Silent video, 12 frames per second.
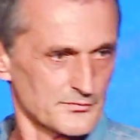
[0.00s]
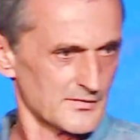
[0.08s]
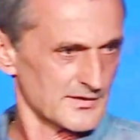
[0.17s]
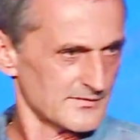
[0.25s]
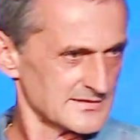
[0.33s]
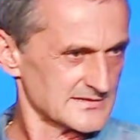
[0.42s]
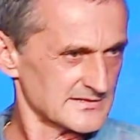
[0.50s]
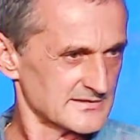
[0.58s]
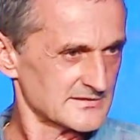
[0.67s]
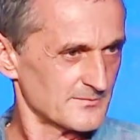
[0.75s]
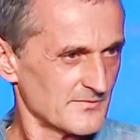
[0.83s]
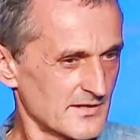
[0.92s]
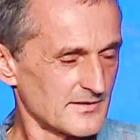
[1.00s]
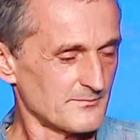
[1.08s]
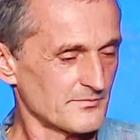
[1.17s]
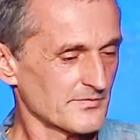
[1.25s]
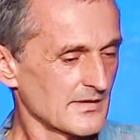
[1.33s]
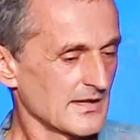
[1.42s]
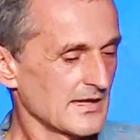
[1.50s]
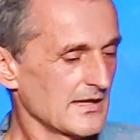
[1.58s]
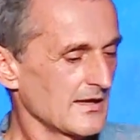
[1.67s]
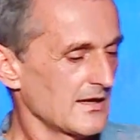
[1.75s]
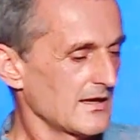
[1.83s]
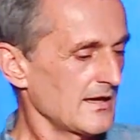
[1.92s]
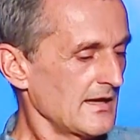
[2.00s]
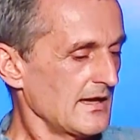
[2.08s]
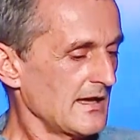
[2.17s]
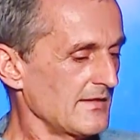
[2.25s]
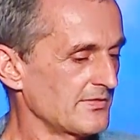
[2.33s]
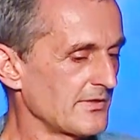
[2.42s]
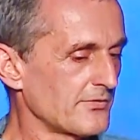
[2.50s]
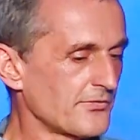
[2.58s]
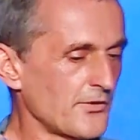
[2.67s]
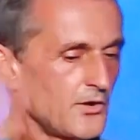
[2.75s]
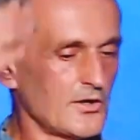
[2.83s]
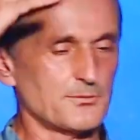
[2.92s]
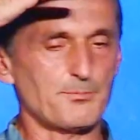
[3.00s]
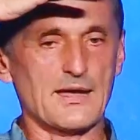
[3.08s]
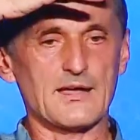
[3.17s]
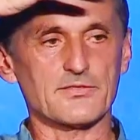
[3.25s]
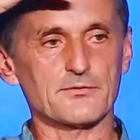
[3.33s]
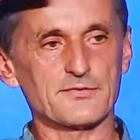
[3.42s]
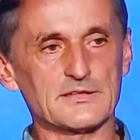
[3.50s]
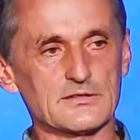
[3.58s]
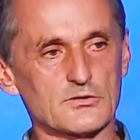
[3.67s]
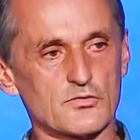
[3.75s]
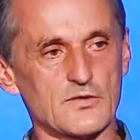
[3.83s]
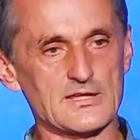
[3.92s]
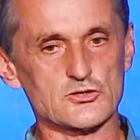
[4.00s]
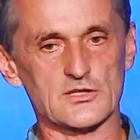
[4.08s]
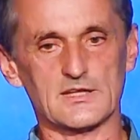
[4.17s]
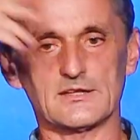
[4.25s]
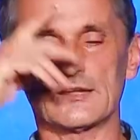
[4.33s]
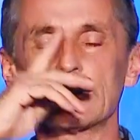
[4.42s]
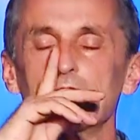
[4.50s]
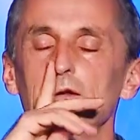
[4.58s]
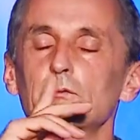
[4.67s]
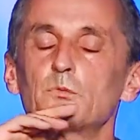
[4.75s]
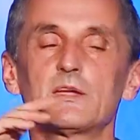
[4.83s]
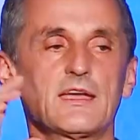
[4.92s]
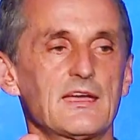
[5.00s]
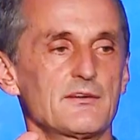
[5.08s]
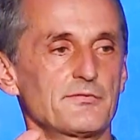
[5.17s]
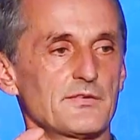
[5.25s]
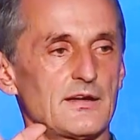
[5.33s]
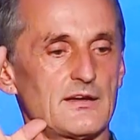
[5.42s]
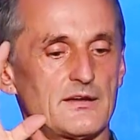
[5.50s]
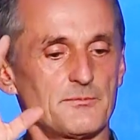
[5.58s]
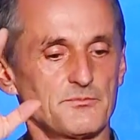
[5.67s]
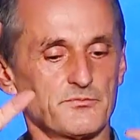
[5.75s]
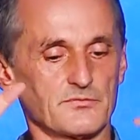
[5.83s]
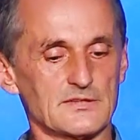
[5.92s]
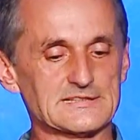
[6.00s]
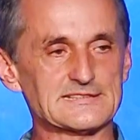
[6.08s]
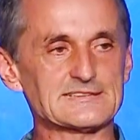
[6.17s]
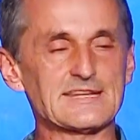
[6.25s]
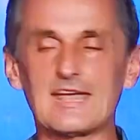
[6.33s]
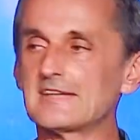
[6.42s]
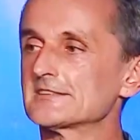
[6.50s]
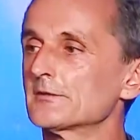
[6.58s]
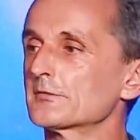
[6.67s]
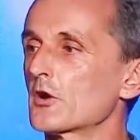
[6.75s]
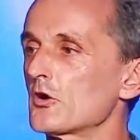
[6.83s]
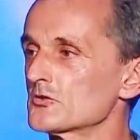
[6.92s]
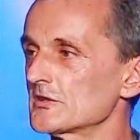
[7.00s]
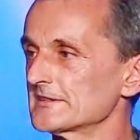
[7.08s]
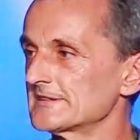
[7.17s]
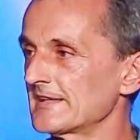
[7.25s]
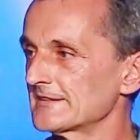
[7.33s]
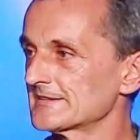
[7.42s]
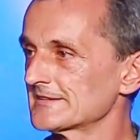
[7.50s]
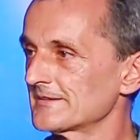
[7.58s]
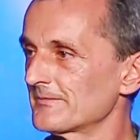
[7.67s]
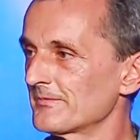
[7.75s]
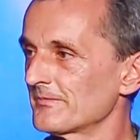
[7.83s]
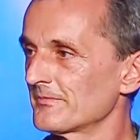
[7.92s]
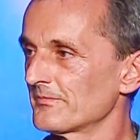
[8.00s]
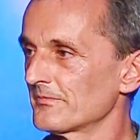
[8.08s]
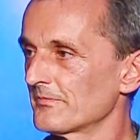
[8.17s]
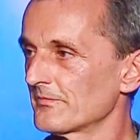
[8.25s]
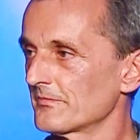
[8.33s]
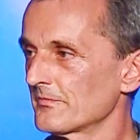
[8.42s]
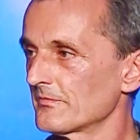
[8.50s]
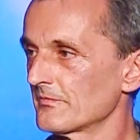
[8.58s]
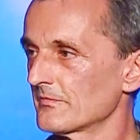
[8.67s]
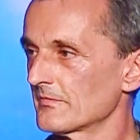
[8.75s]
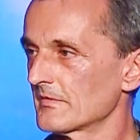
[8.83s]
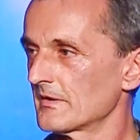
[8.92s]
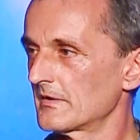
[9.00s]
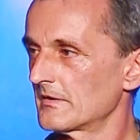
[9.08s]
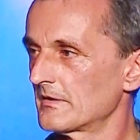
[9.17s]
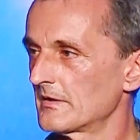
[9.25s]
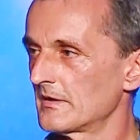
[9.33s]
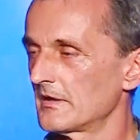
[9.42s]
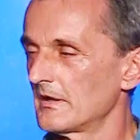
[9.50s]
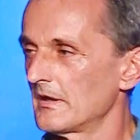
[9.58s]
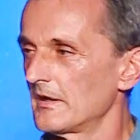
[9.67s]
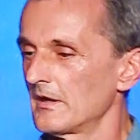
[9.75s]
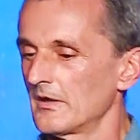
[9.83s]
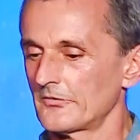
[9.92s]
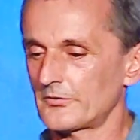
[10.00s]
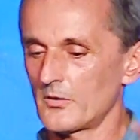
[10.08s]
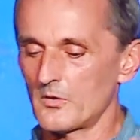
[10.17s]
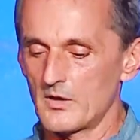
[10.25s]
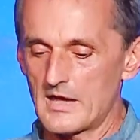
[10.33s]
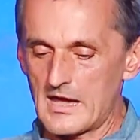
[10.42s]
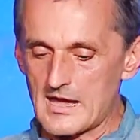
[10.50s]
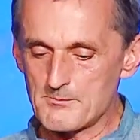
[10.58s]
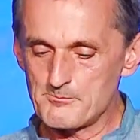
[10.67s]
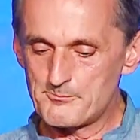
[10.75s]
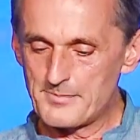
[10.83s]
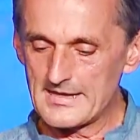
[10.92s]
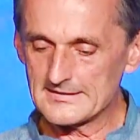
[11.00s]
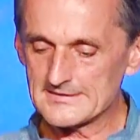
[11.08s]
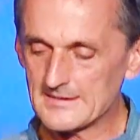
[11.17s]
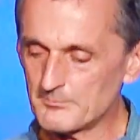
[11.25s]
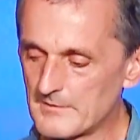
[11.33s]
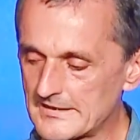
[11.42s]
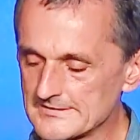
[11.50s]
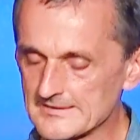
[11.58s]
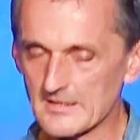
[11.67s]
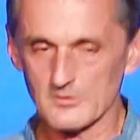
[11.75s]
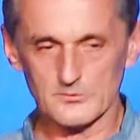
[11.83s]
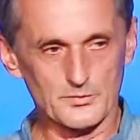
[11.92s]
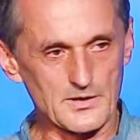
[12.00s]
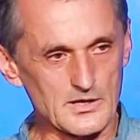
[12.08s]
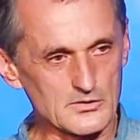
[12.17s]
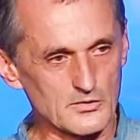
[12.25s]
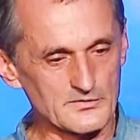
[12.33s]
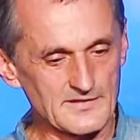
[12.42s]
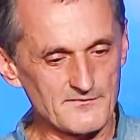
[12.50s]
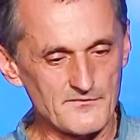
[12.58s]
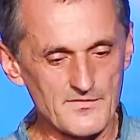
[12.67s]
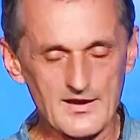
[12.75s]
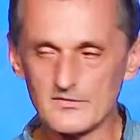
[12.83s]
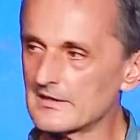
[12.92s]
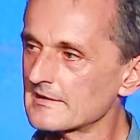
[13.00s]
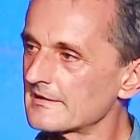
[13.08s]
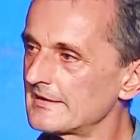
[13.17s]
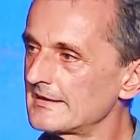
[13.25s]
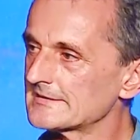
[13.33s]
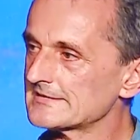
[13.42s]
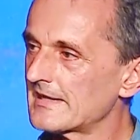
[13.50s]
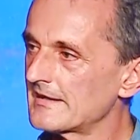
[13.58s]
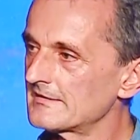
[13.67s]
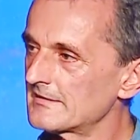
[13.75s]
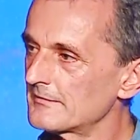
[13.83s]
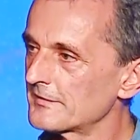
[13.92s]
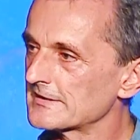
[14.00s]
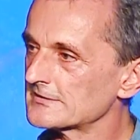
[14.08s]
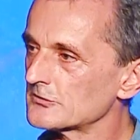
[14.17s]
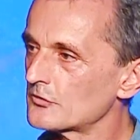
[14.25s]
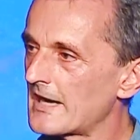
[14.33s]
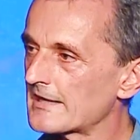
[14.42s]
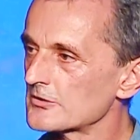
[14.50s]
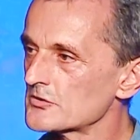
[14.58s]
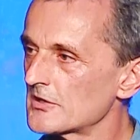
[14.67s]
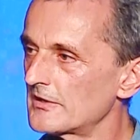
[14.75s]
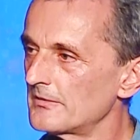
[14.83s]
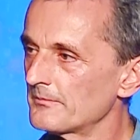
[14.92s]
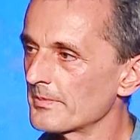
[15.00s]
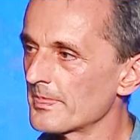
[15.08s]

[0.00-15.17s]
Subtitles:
frequencies. Yeah? And the third part of integration, we have states of consciousness. Yeah? So I'm basing my sound work on a very clear scientific structure.